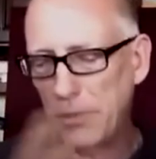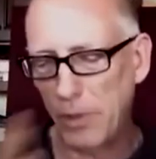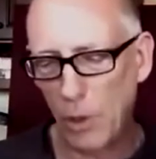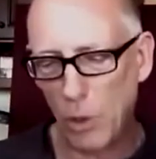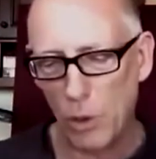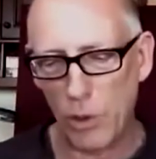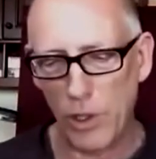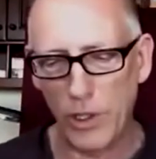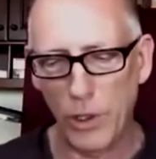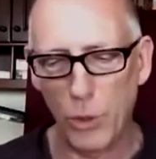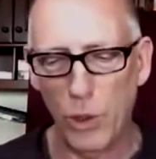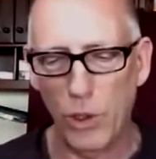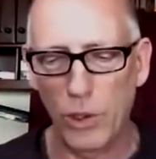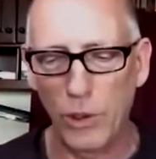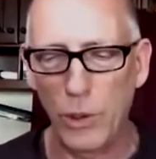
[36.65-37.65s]
or in the
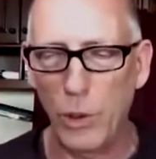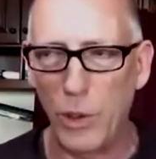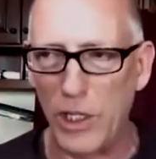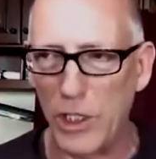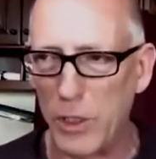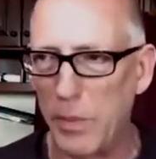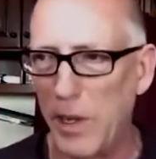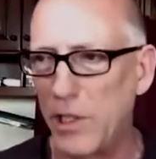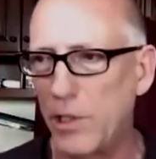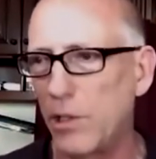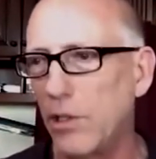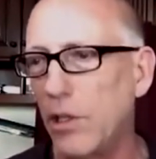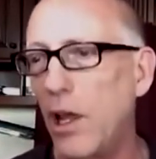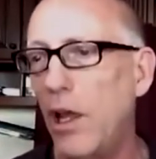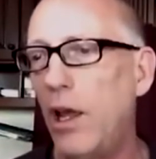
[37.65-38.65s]
world who has
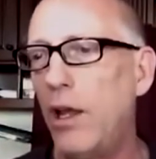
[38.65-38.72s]
special